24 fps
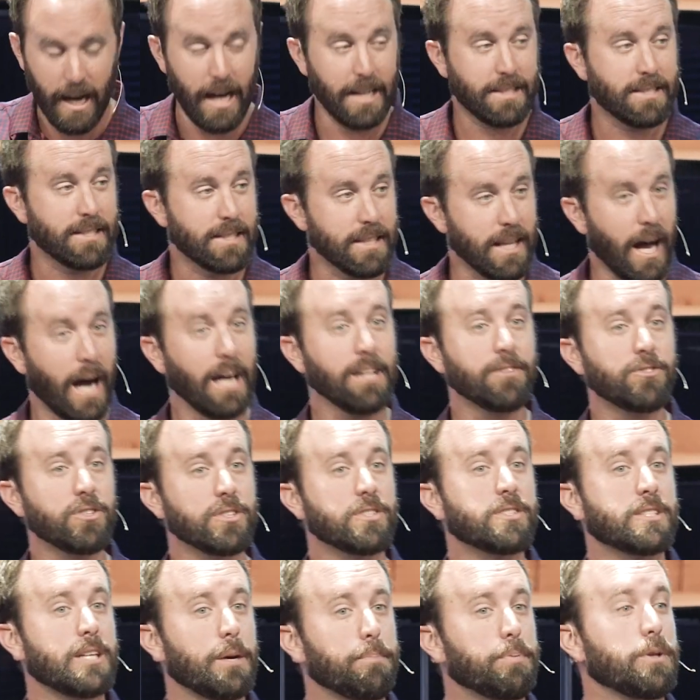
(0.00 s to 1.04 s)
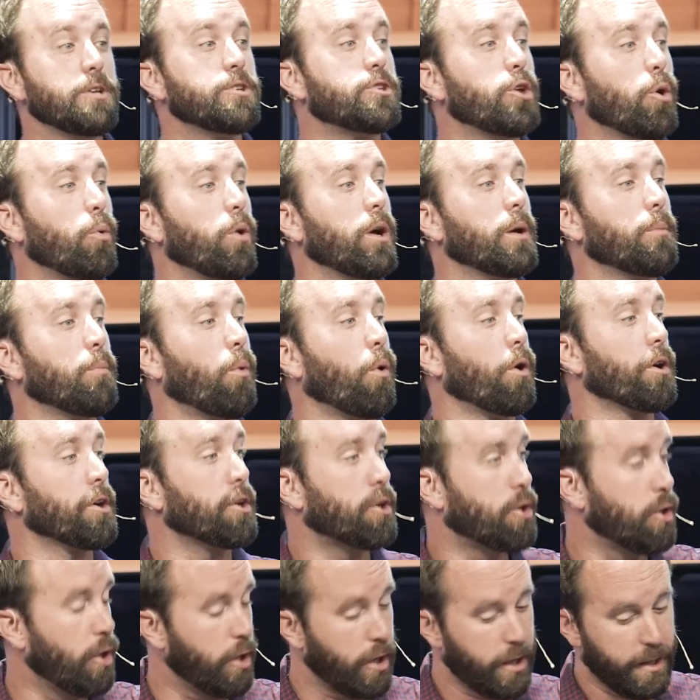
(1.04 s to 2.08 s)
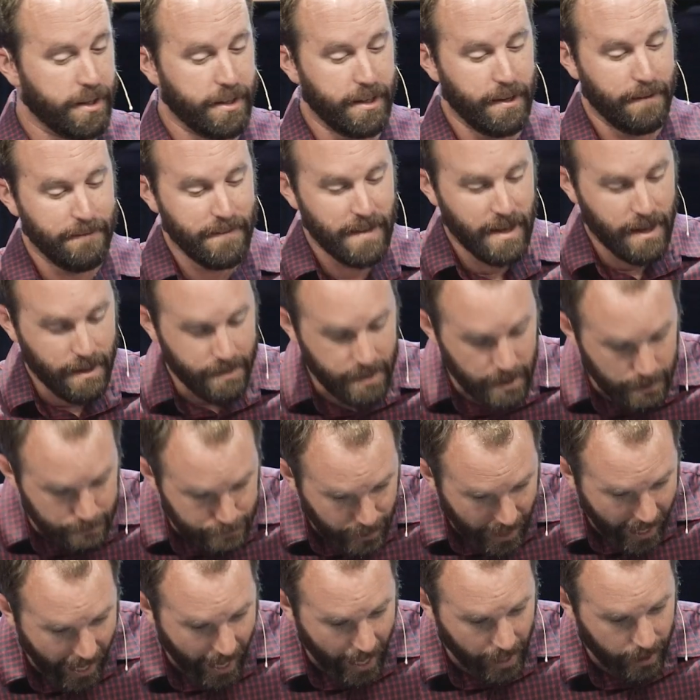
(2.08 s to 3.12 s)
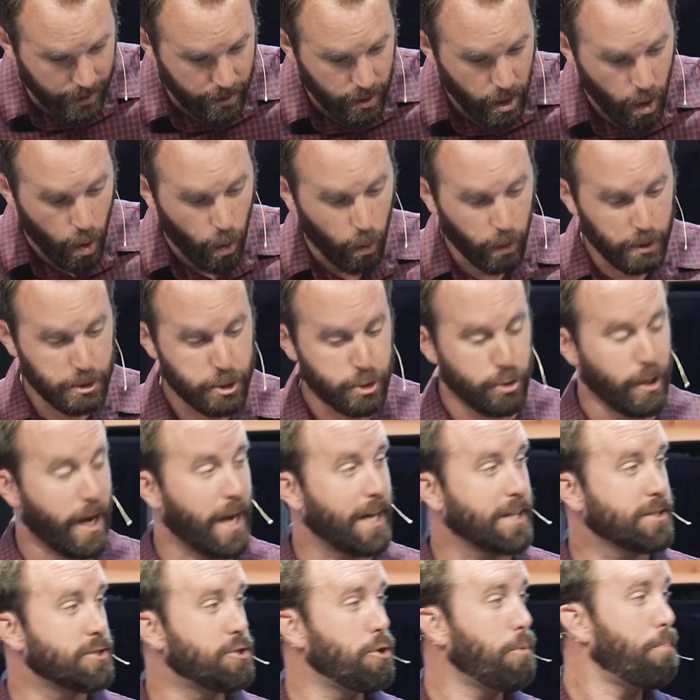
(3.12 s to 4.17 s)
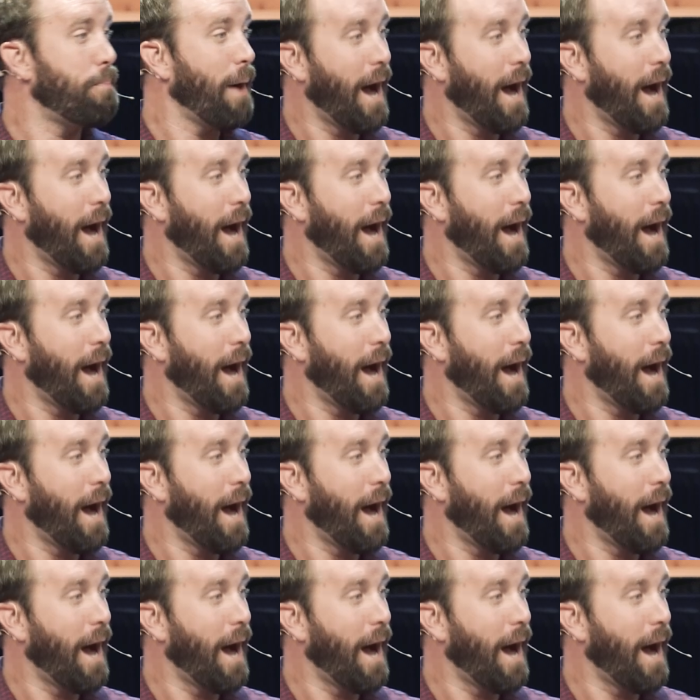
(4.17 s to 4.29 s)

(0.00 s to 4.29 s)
It's not just simply doing more good than bad or trying to